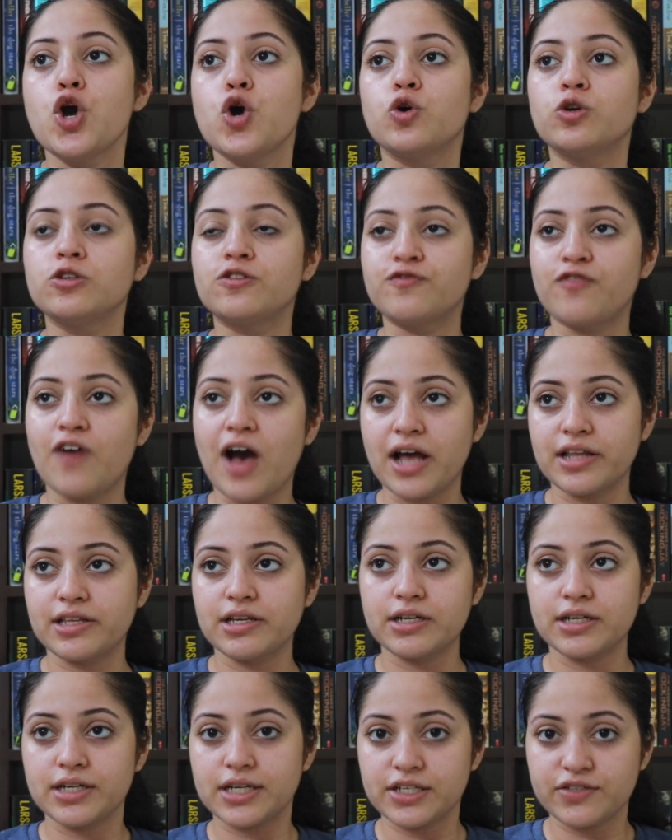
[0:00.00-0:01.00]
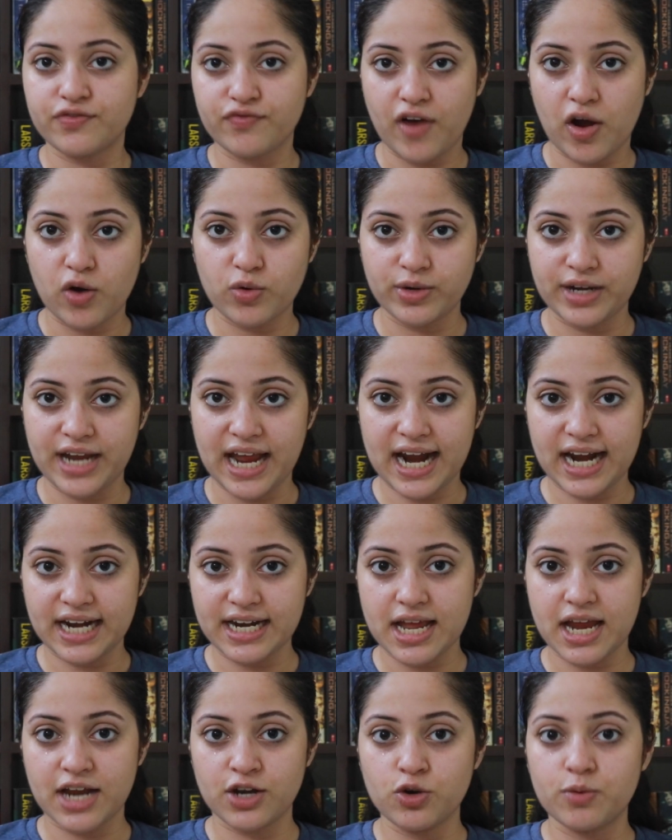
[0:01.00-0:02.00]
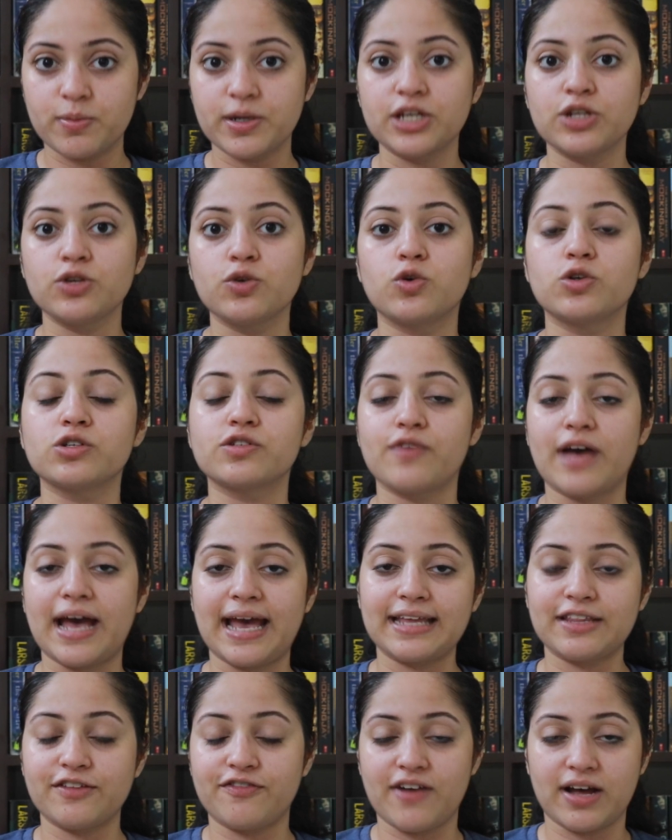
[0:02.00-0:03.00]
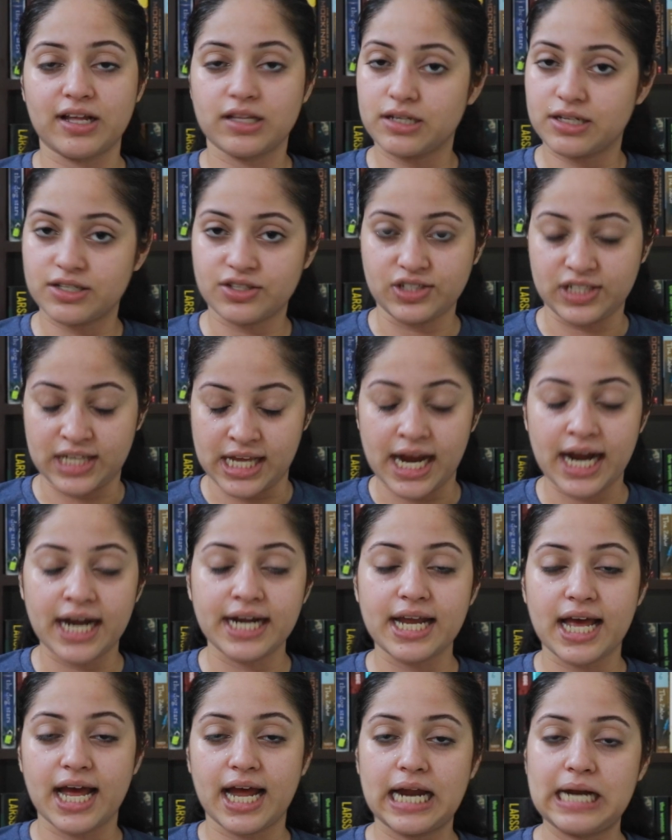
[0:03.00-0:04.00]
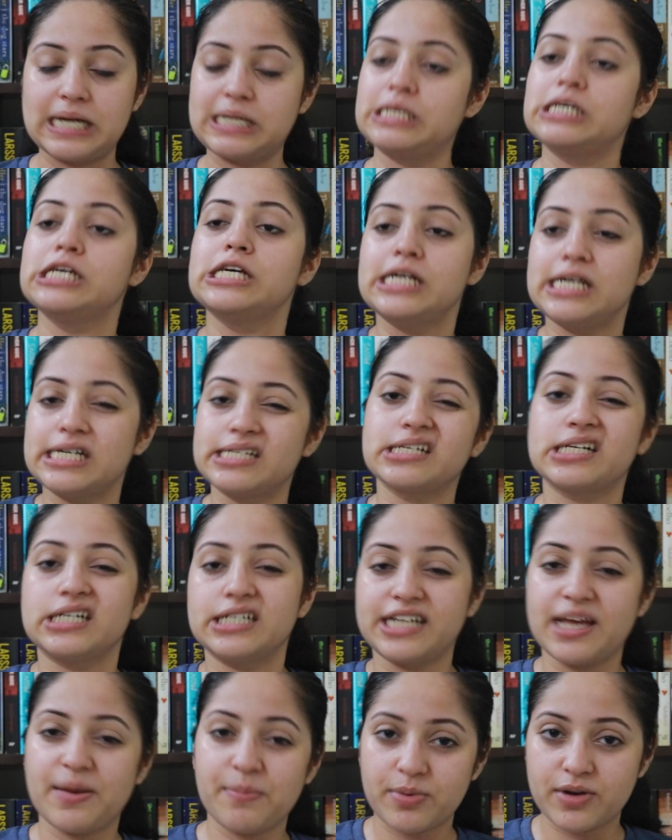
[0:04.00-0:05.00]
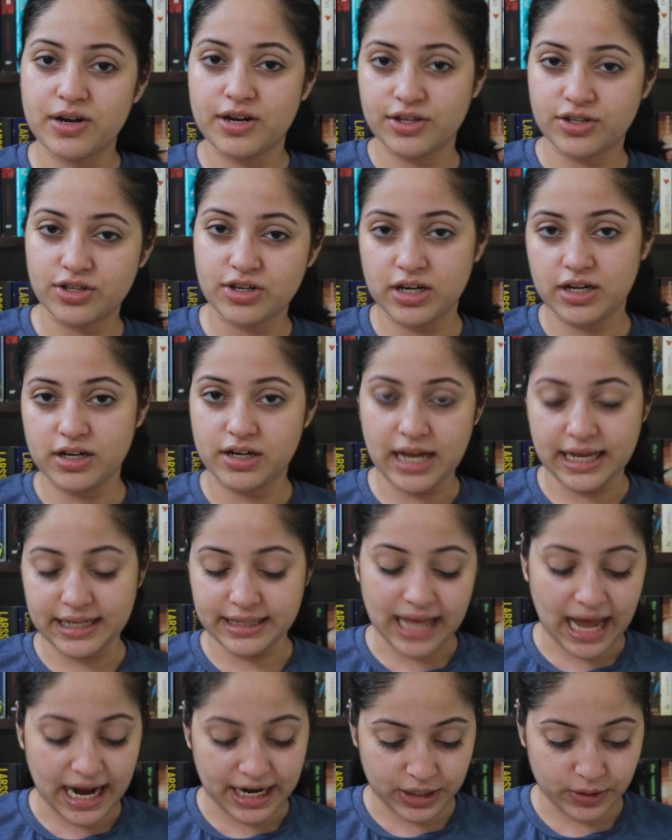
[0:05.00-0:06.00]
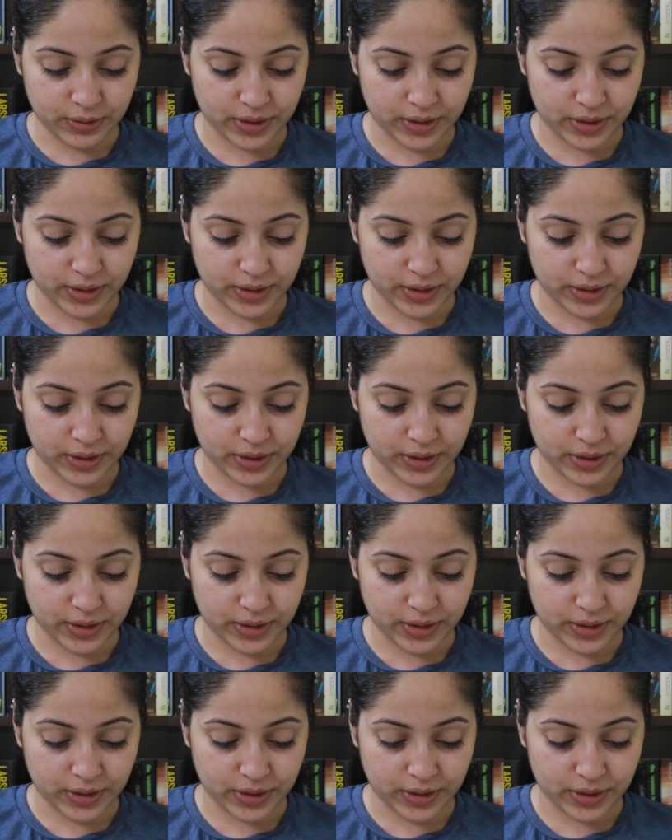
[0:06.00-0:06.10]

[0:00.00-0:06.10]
whose father is found dead and nobody knows why the father is dead, and it's a contemporary thriller like that,